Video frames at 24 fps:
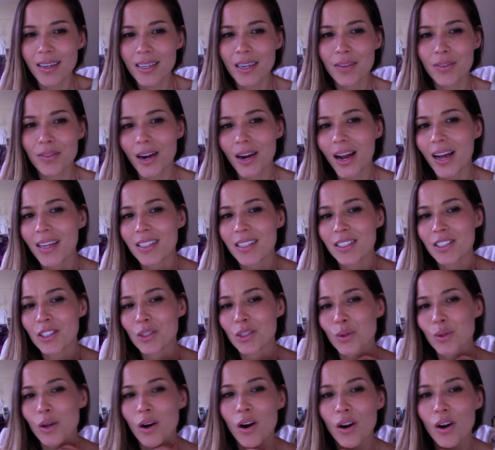had to
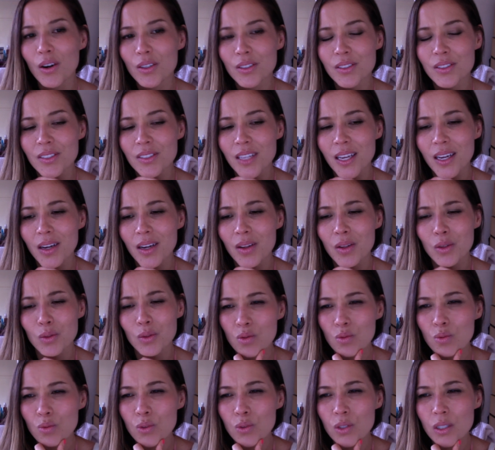do a hard sale or
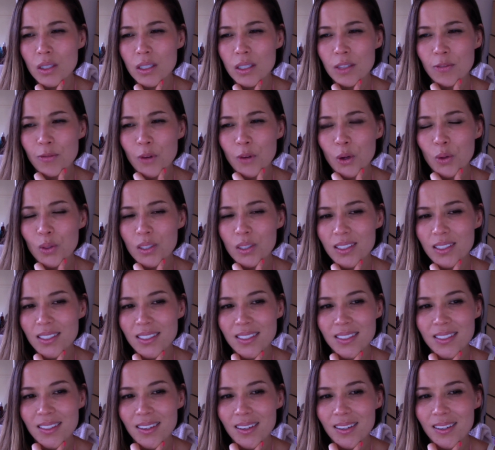really focus
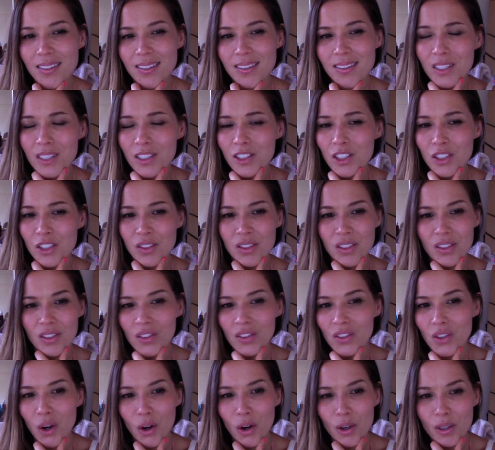in on just the
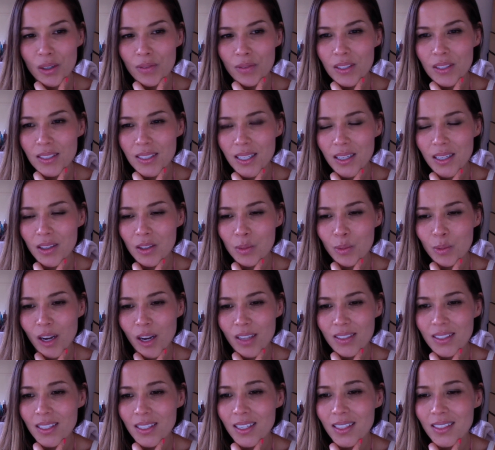start of the sales
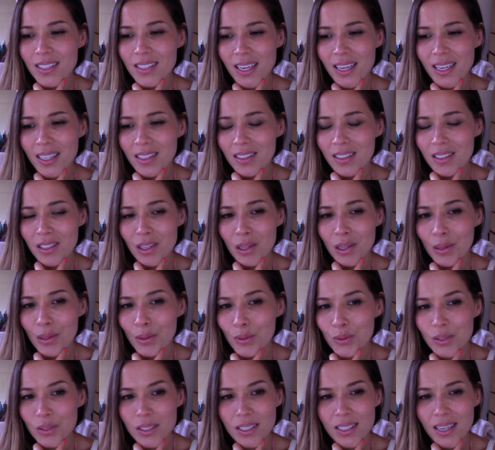process and
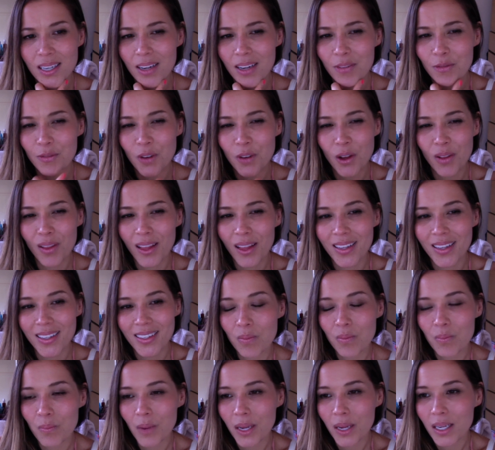closing. I felt
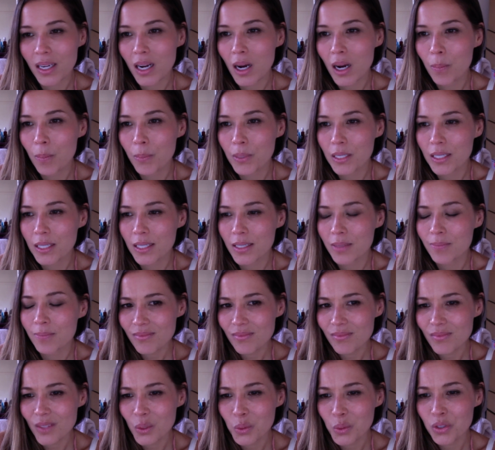like my company
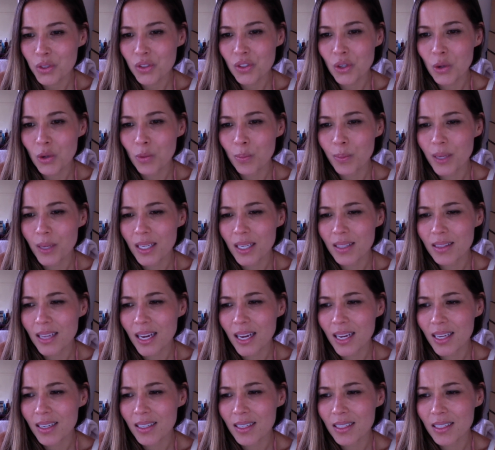was so big
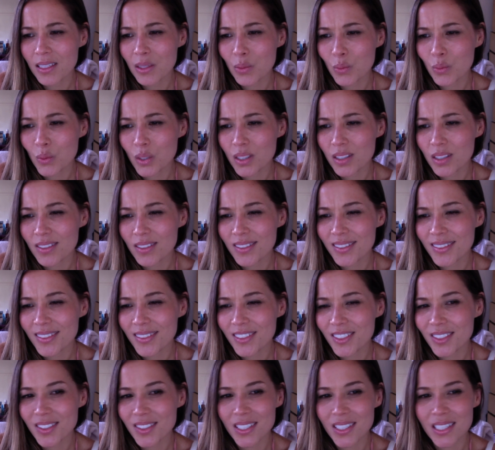that it was
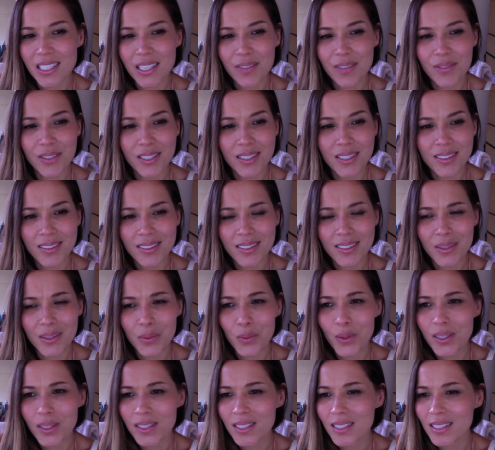just a given. It
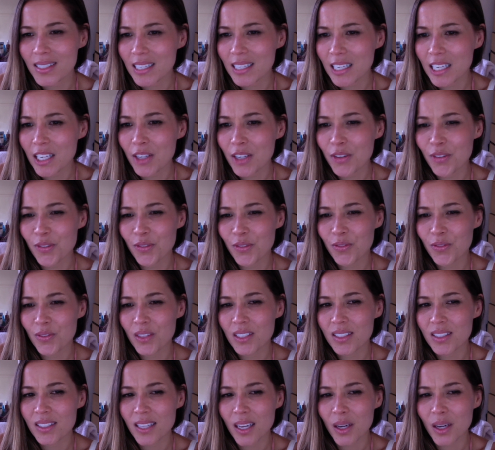wasn't if the
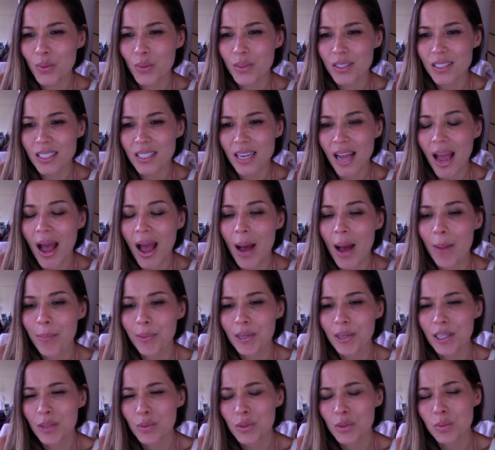sale was going to
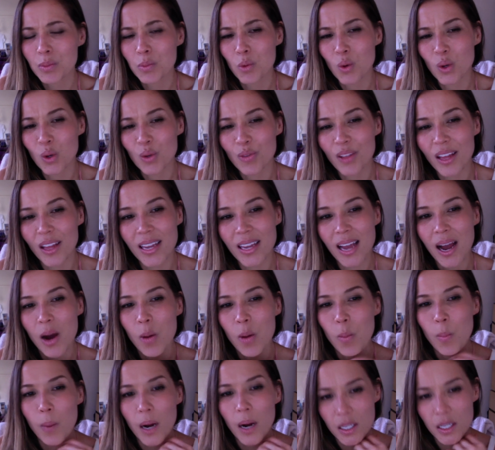happen, it was more of like how
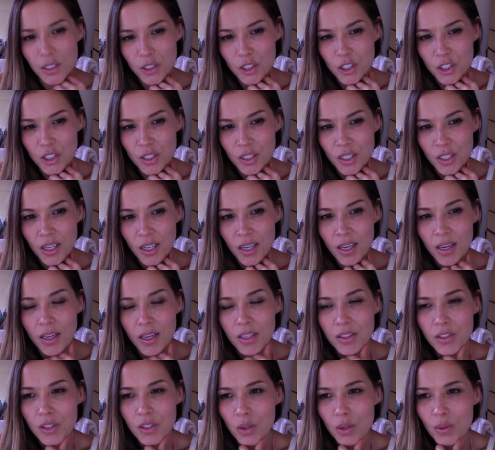much.
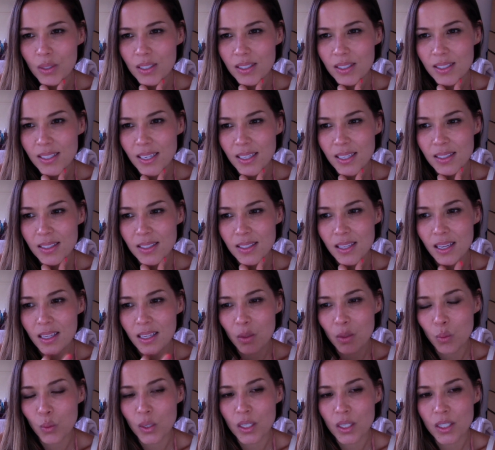And so in a sense,
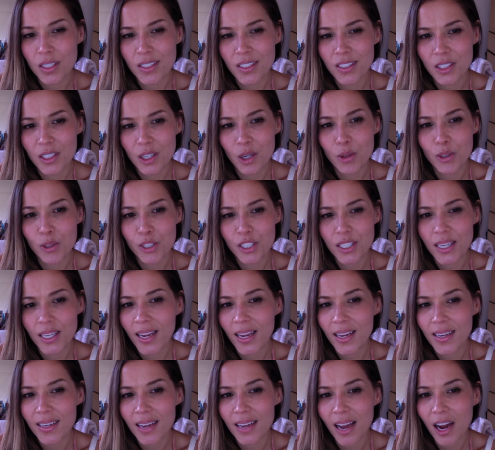like we could
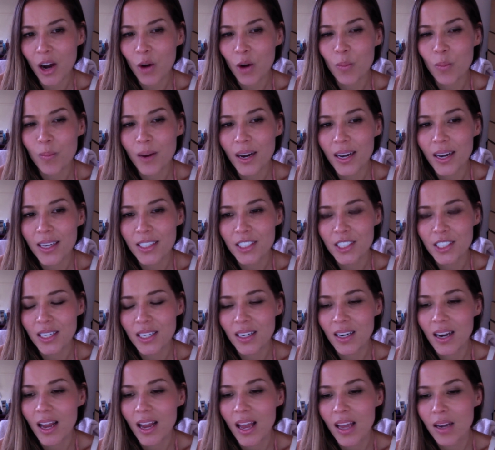negotiate how much
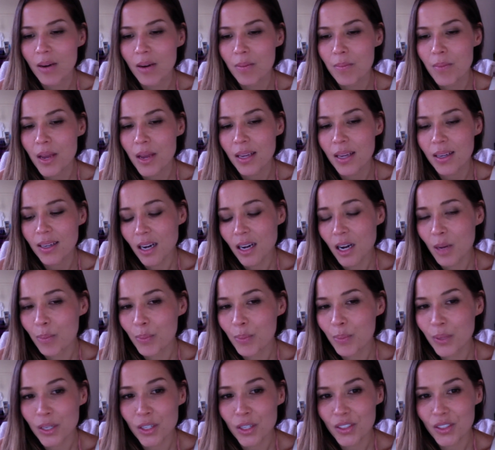and make a
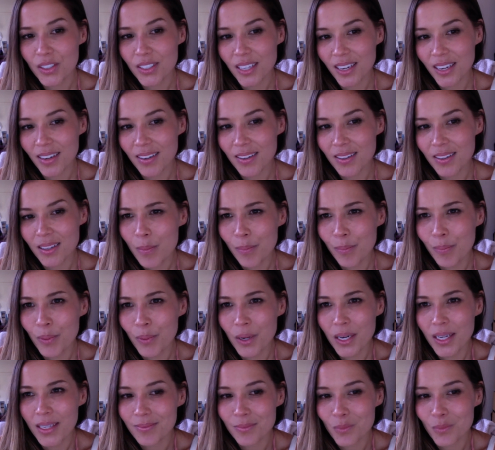bigger sale,
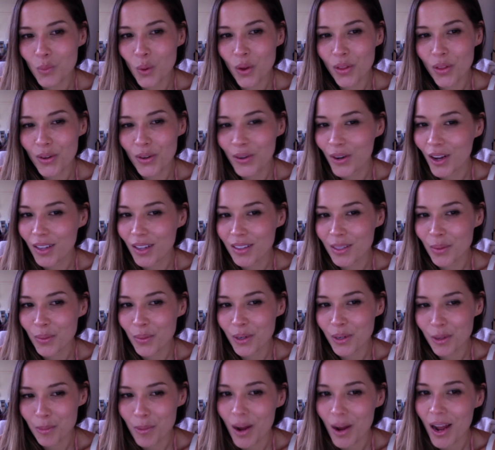but whether or not they were
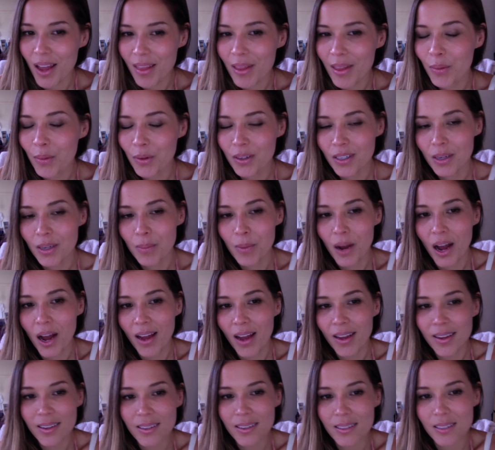going to buy, they were going to buy.
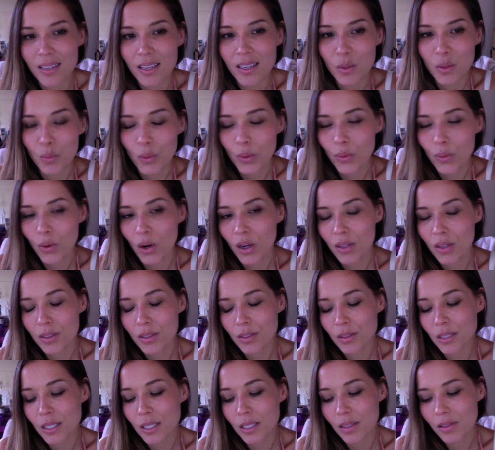and we were on their
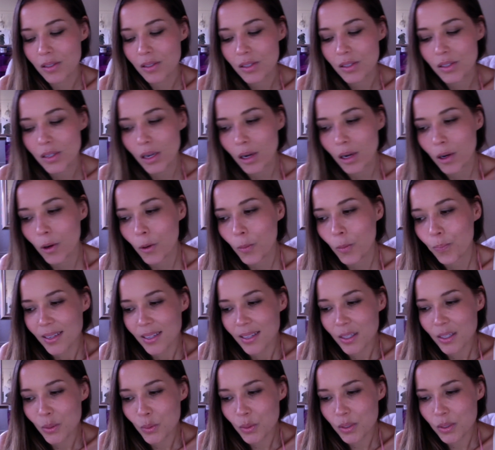list. So
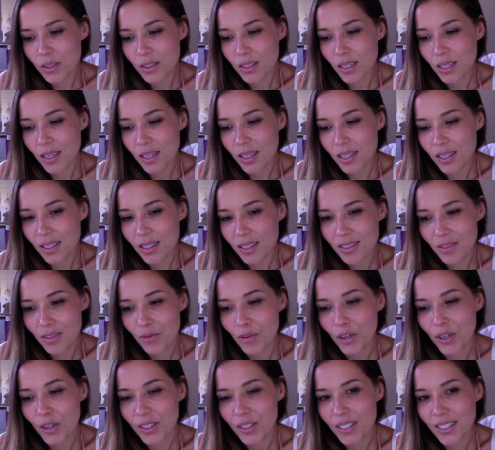it was
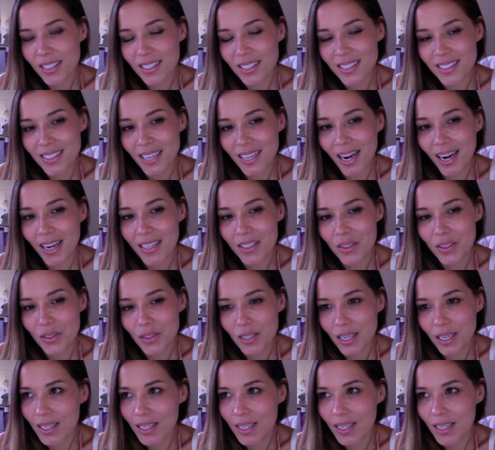very entitled, I